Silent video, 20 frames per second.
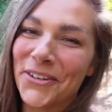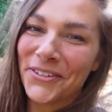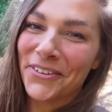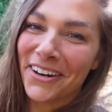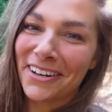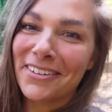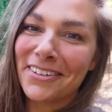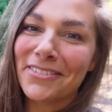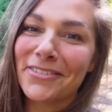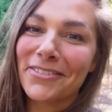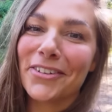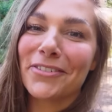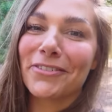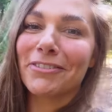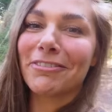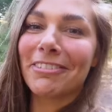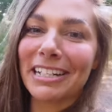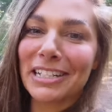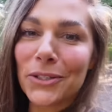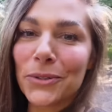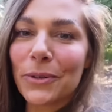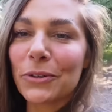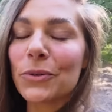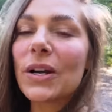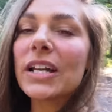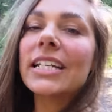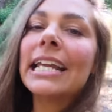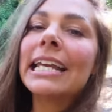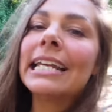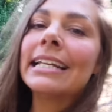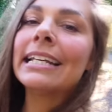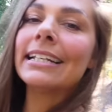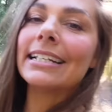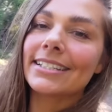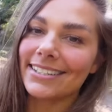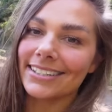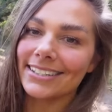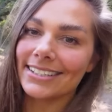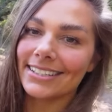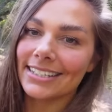photograph of a red squirrel and
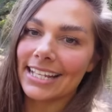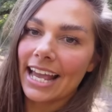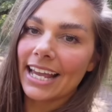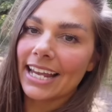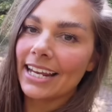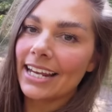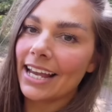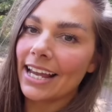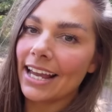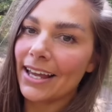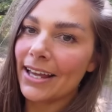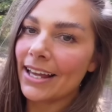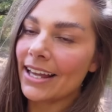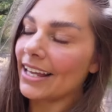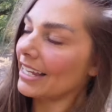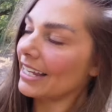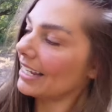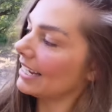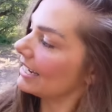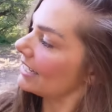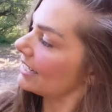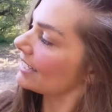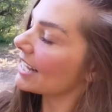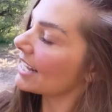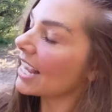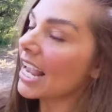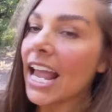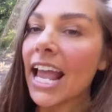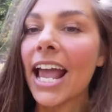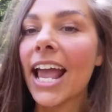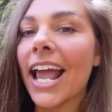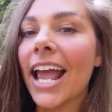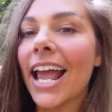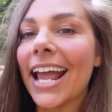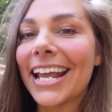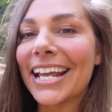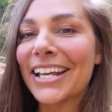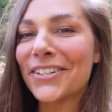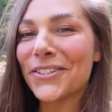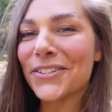needless to say, uh, it's
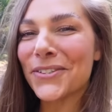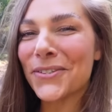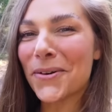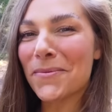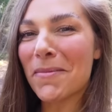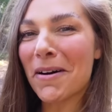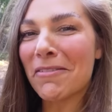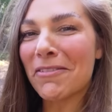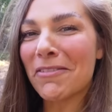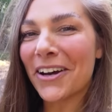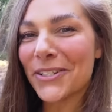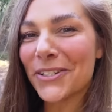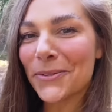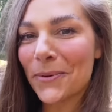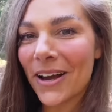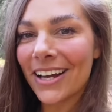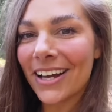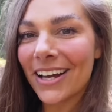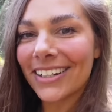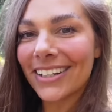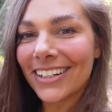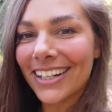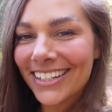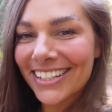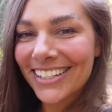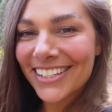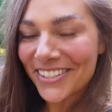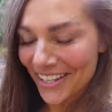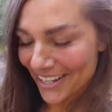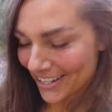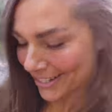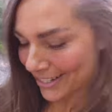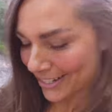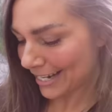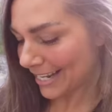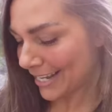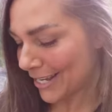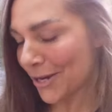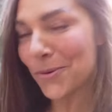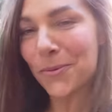it's not my finest work and it
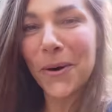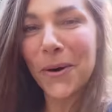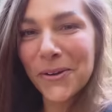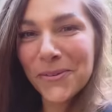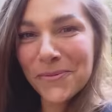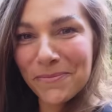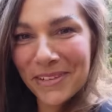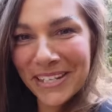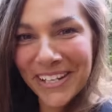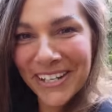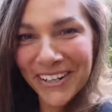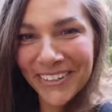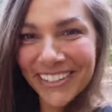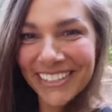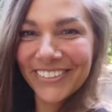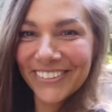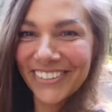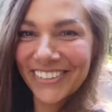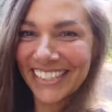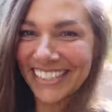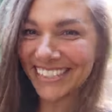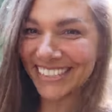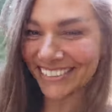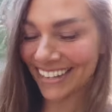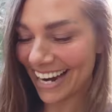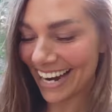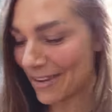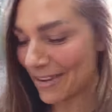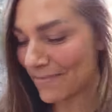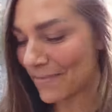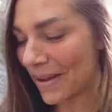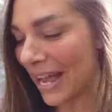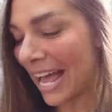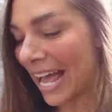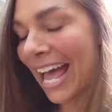certainly won't be going on Instagram,